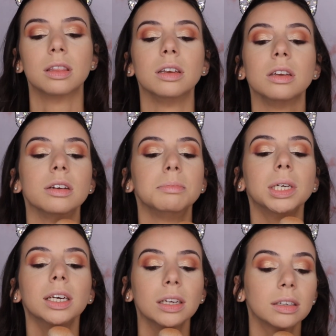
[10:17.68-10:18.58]
And you know
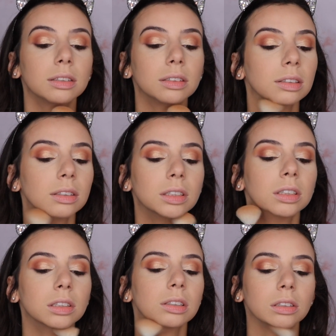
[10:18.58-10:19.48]
me,
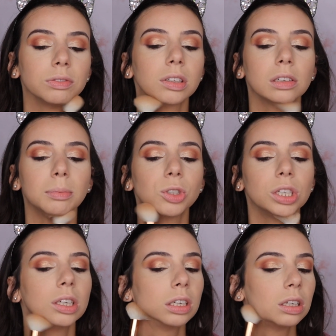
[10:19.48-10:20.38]
the double
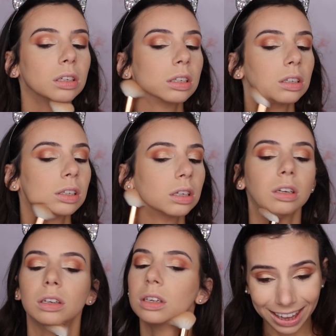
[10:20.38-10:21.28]
chin.
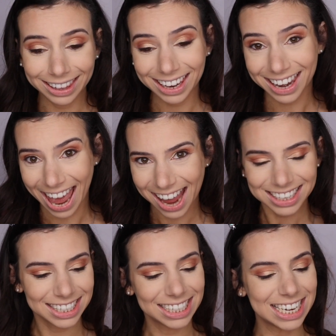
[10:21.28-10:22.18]
And then
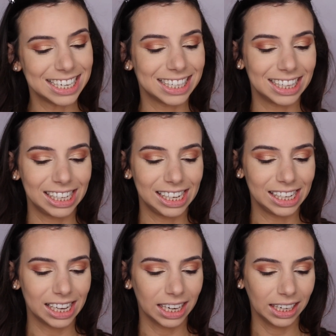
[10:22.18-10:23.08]
next is
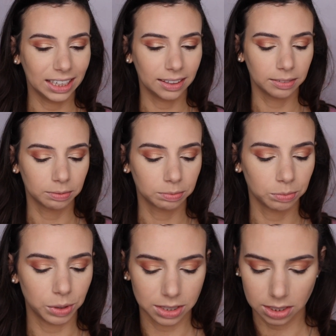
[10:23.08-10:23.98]
the,
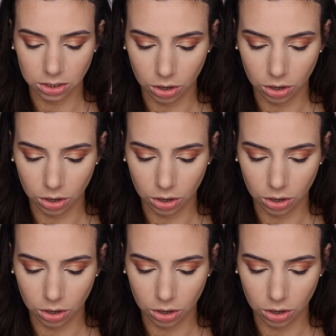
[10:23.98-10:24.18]
what is this